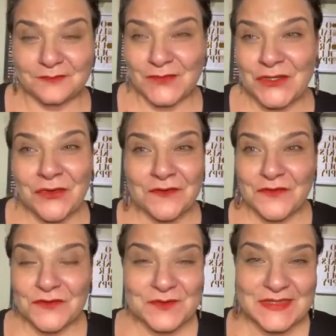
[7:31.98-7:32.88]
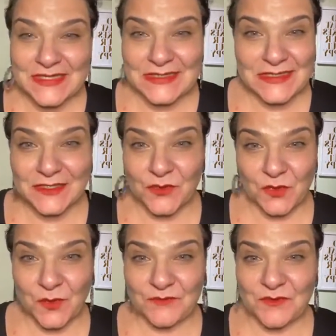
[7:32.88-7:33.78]
You know, if you're 60 and you want
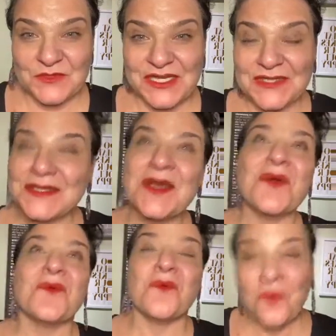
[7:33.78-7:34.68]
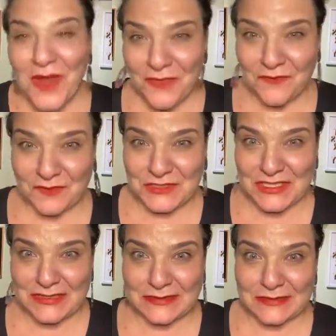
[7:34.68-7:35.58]
to wear ripped jeans, wear the ripped
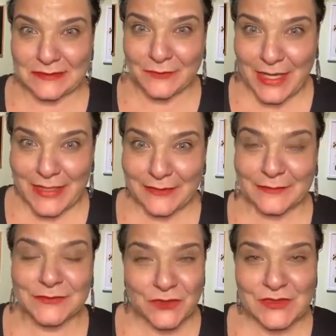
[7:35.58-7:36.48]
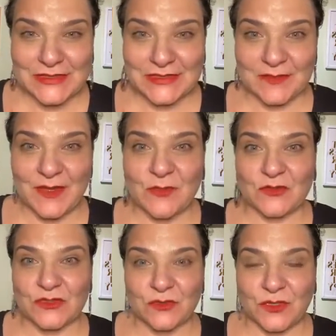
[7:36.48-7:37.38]
jeans, okay? Don't listen to
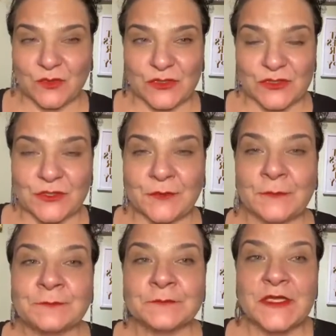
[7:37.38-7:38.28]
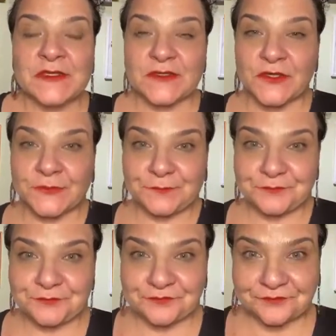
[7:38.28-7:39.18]
people. Do what you want to do. So
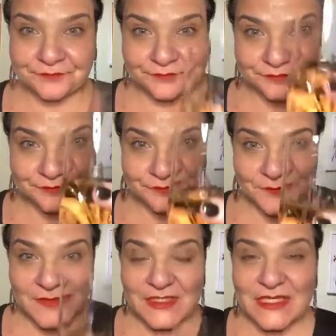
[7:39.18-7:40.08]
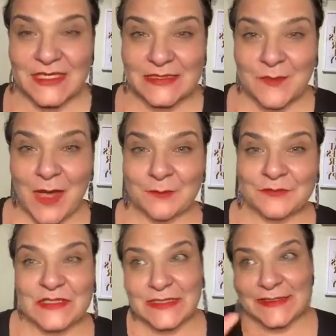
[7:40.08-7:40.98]
cheers, mum.
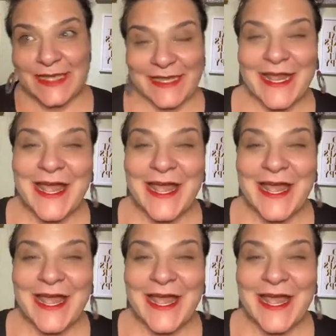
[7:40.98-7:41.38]
Cheers, dad.